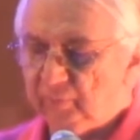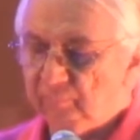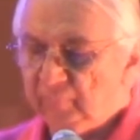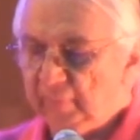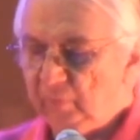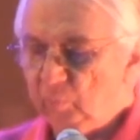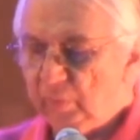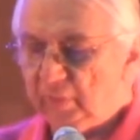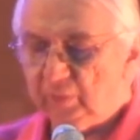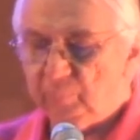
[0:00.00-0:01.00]
including
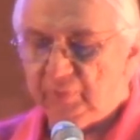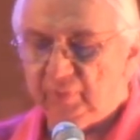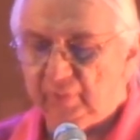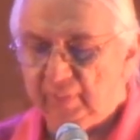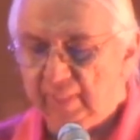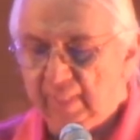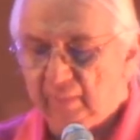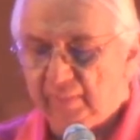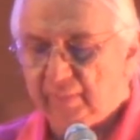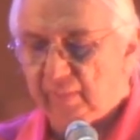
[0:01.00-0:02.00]
explicitly
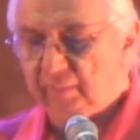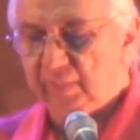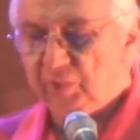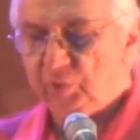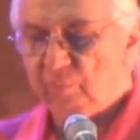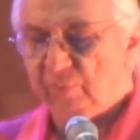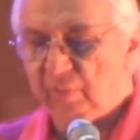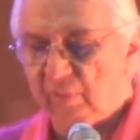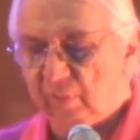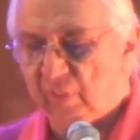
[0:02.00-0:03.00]
linking the issue
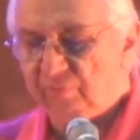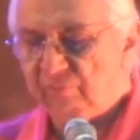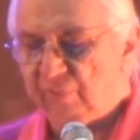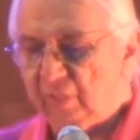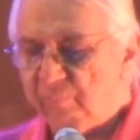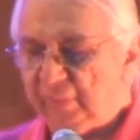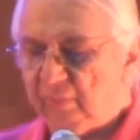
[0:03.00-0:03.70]
of environmental